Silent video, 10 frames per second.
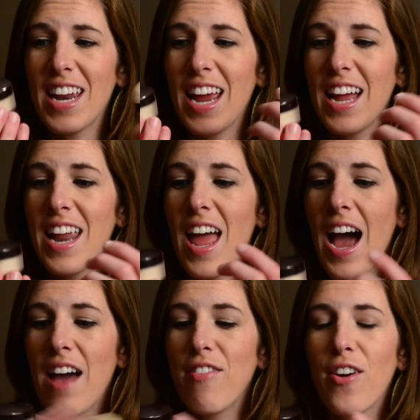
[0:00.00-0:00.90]
and
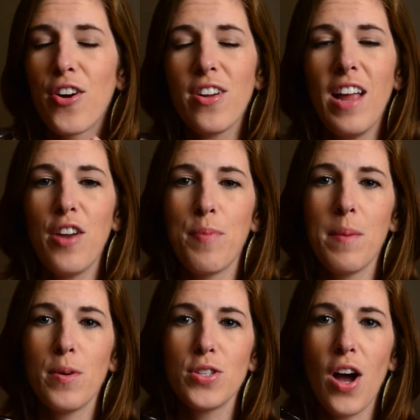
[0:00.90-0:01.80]
I've heard a lot of
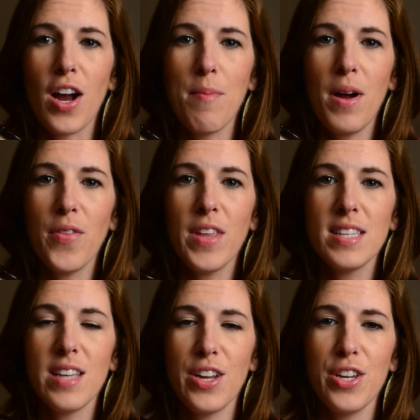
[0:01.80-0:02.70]
people talk about this
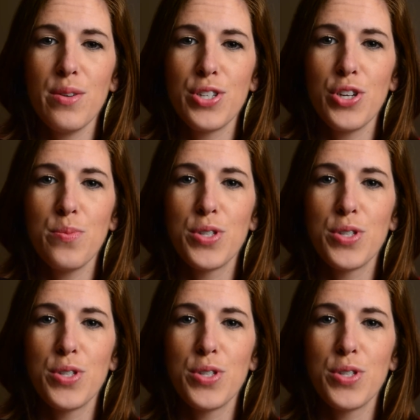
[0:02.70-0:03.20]
on YouTube,